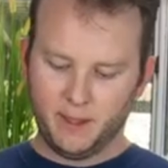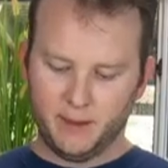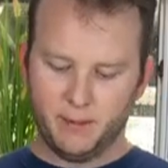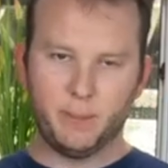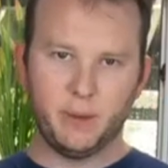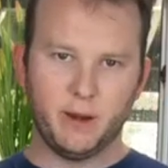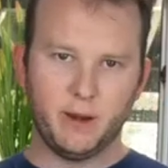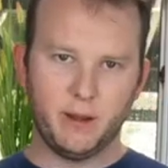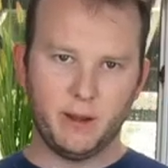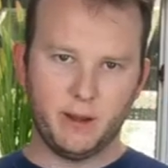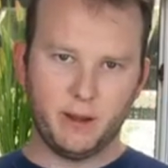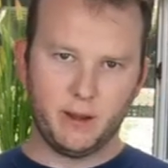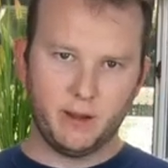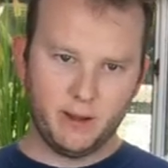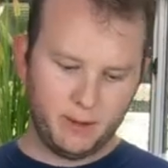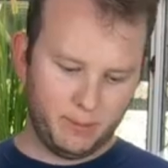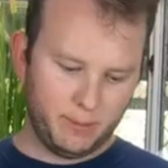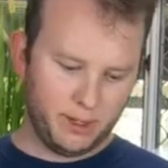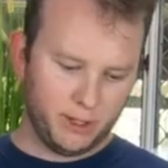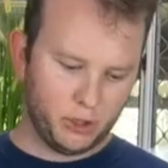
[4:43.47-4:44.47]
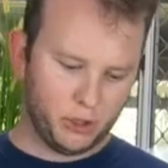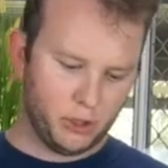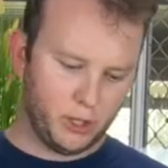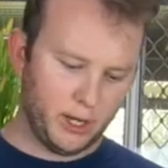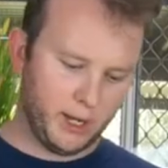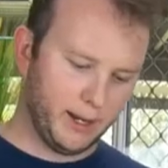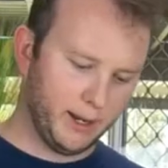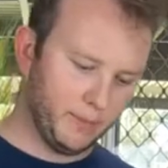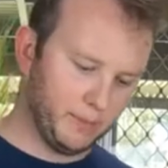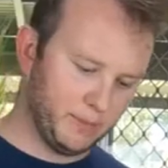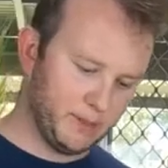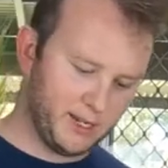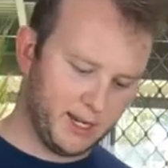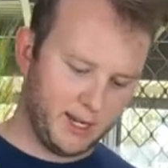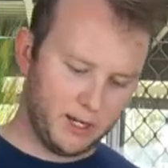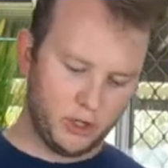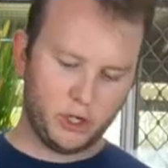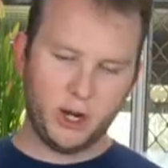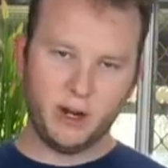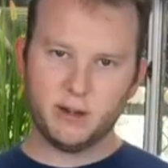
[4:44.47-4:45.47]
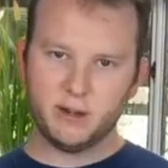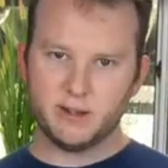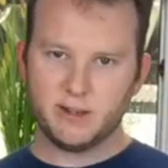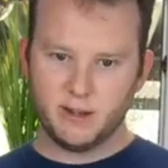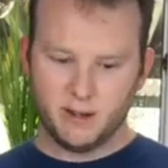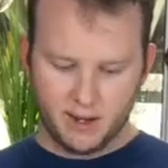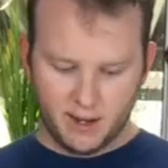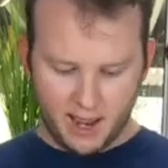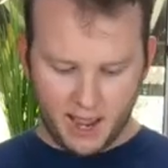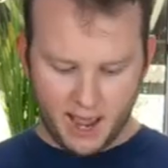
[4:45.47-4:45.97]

a bit of skin chunks.